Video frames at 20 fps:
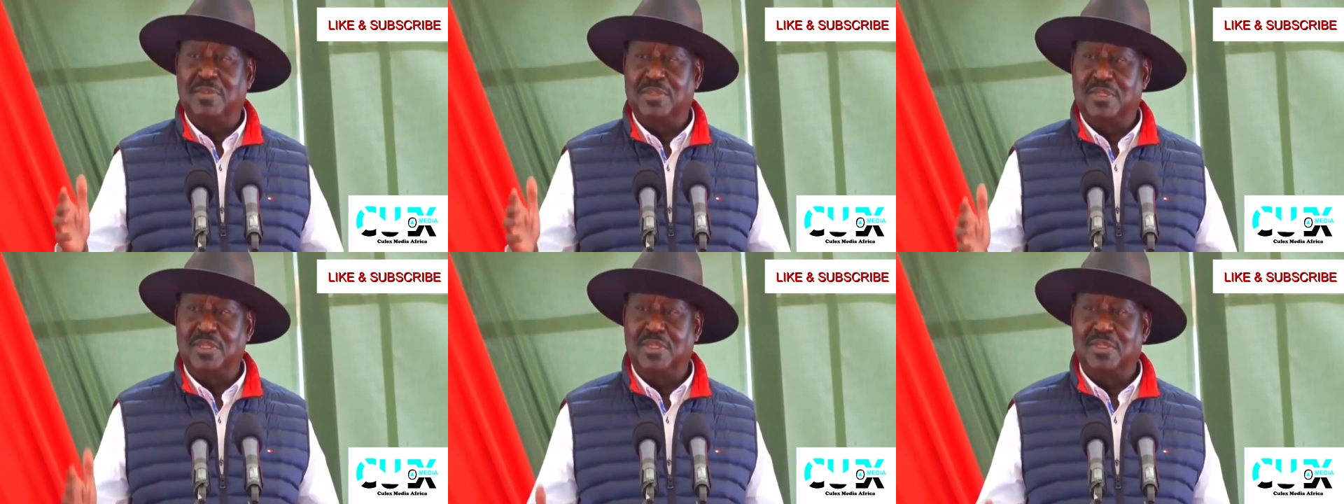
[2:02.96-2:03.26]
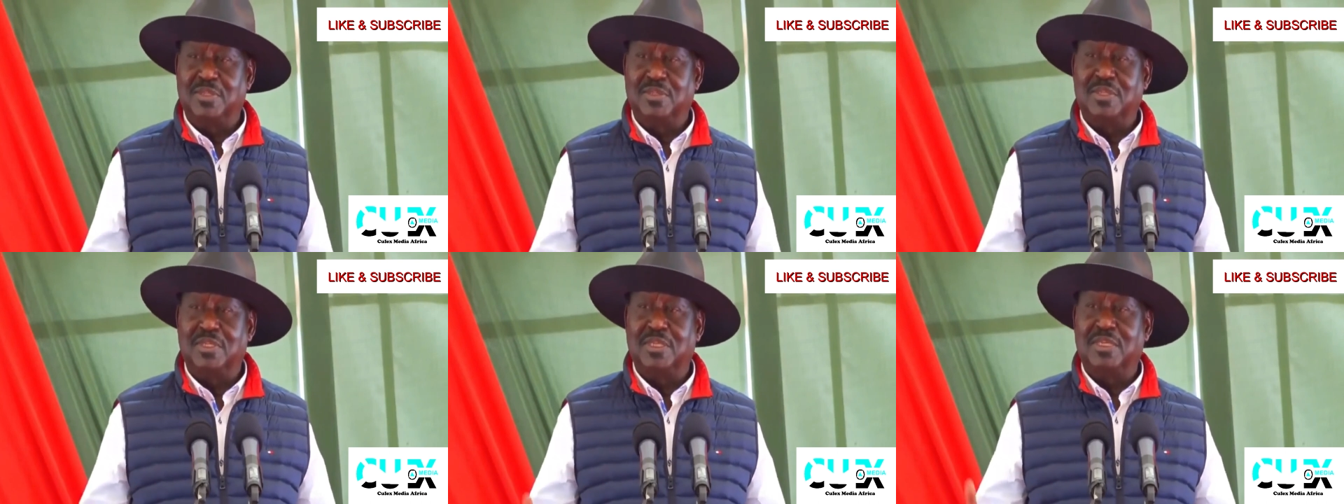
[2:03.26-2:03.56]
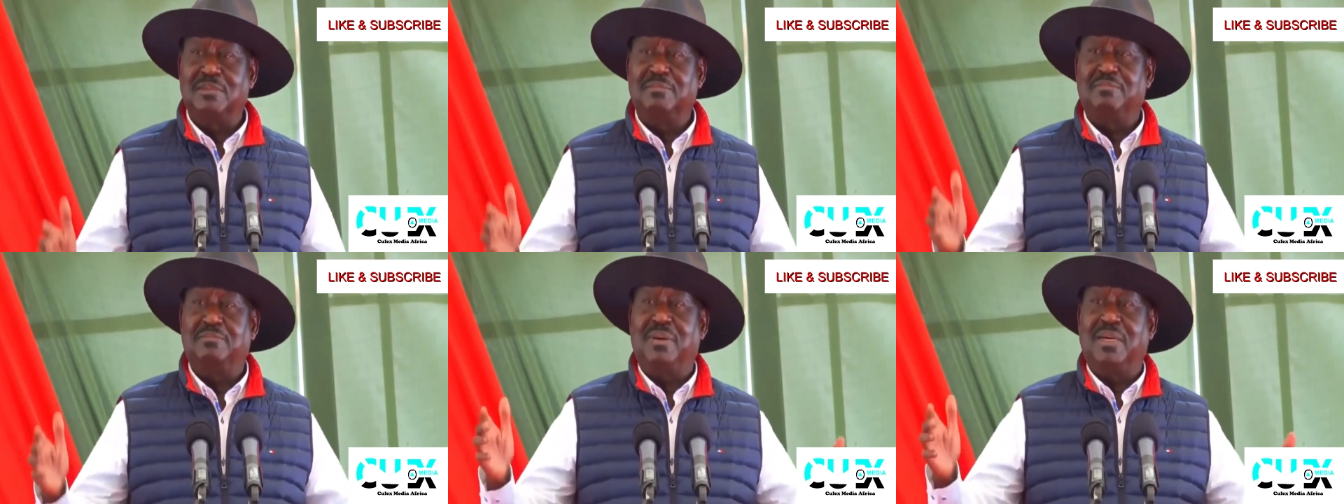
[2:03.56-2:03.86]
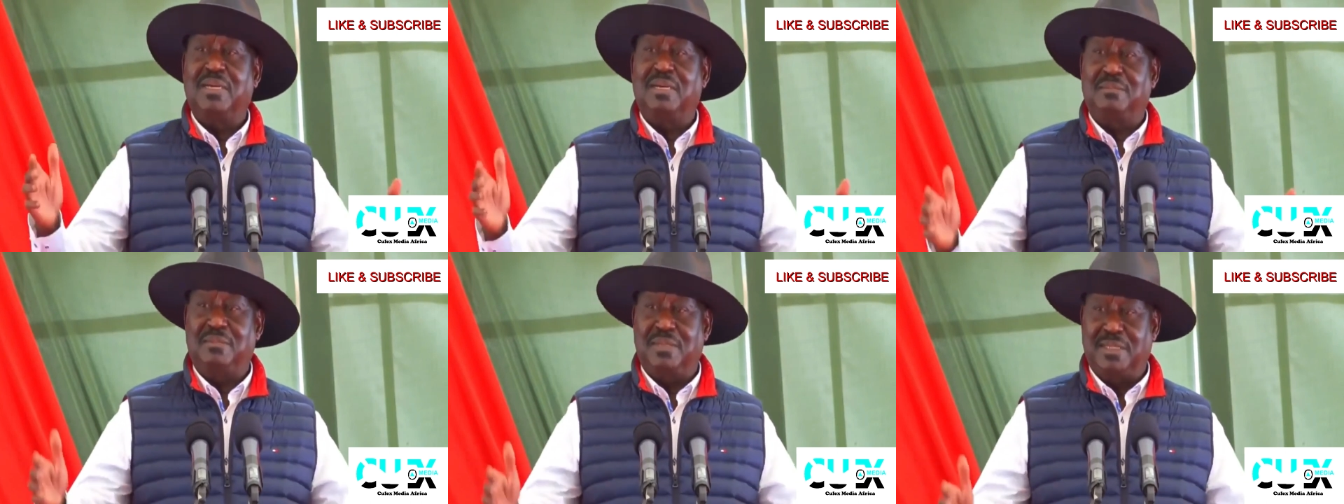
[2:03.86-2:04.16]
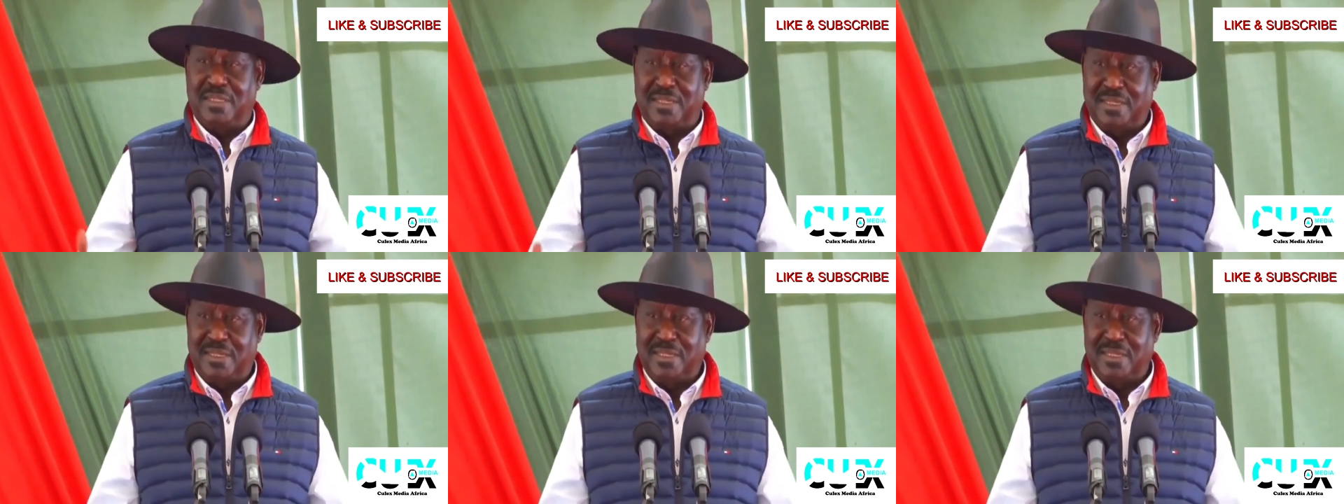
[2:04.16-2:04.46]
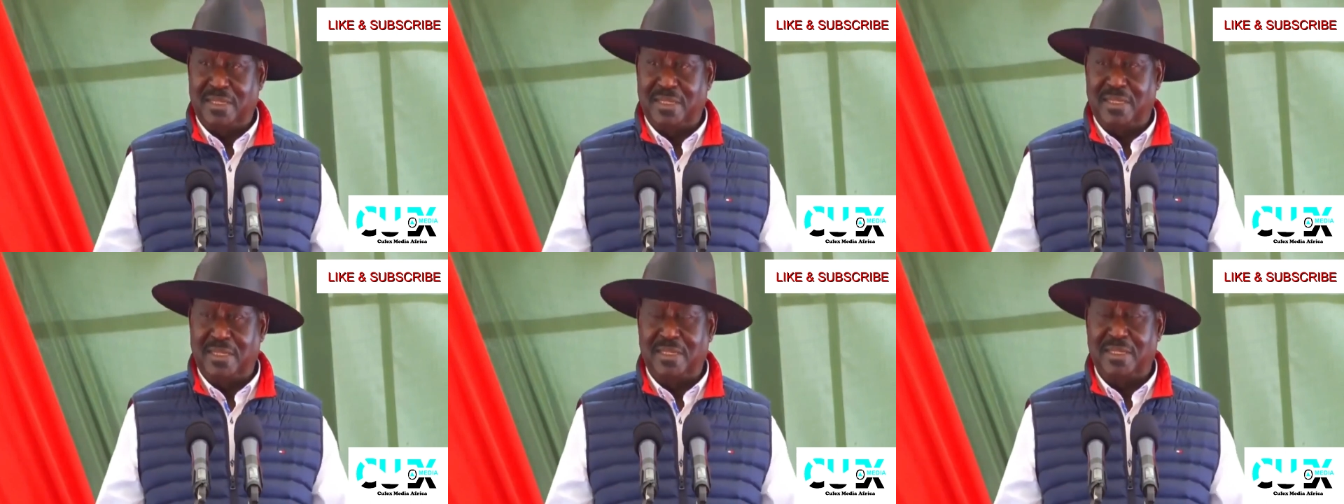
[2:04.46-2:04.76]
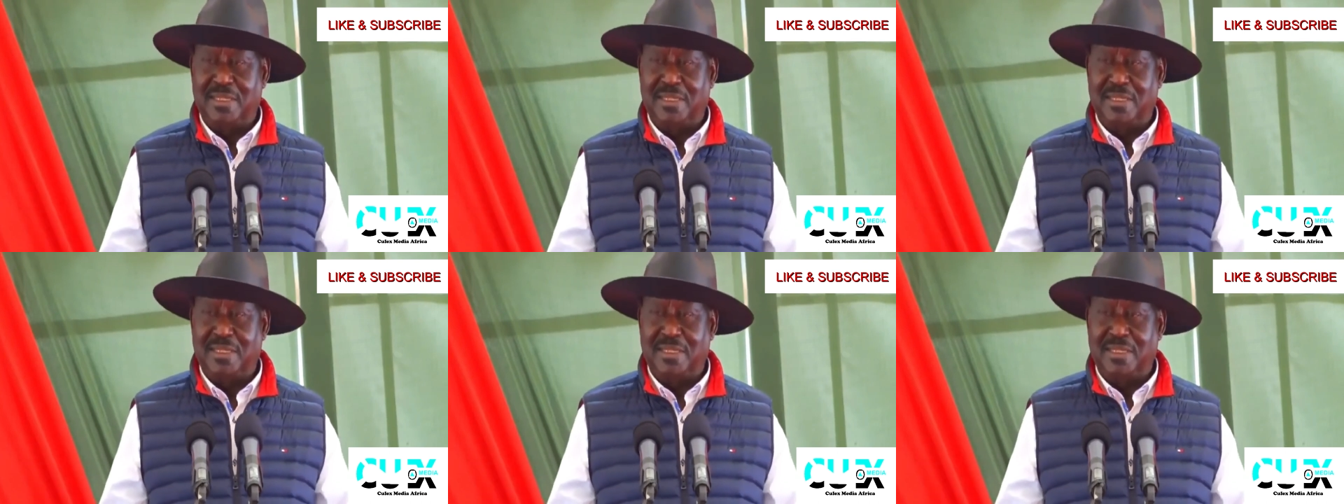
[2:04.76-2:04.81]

of opposition in parliament.